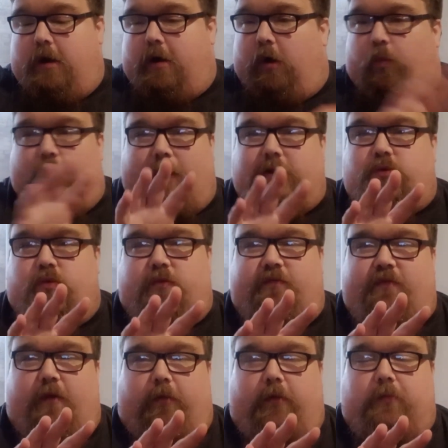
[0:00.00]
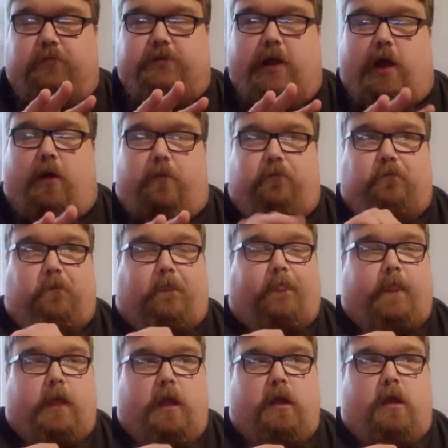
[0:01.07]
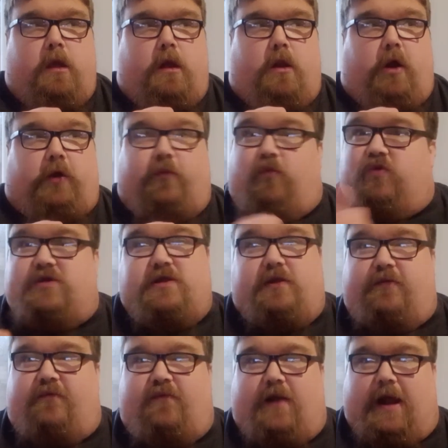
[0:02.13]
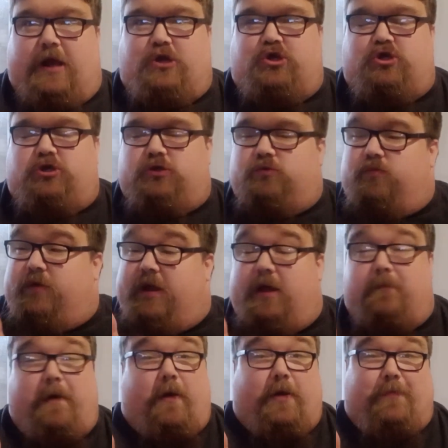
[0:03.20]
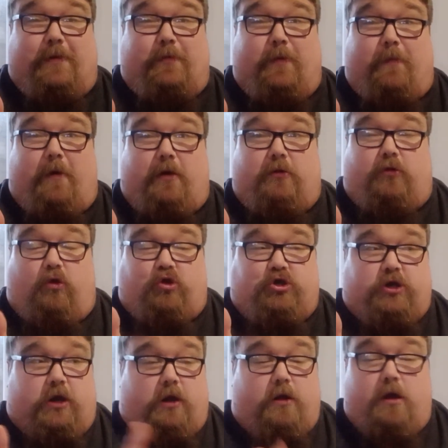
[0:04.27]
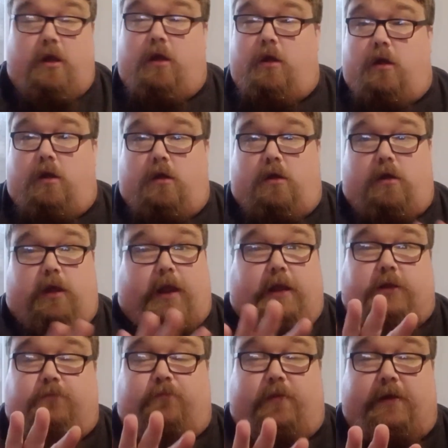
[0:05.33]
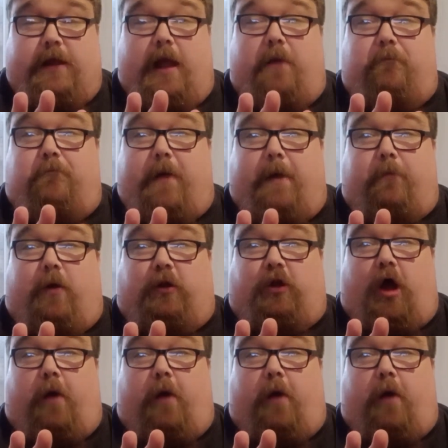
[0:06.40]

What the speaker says: I'll wait till the film comes out. Like, I've not seen The Flash, which apparently it's meant to be a pile of dog shit. Bear in mind,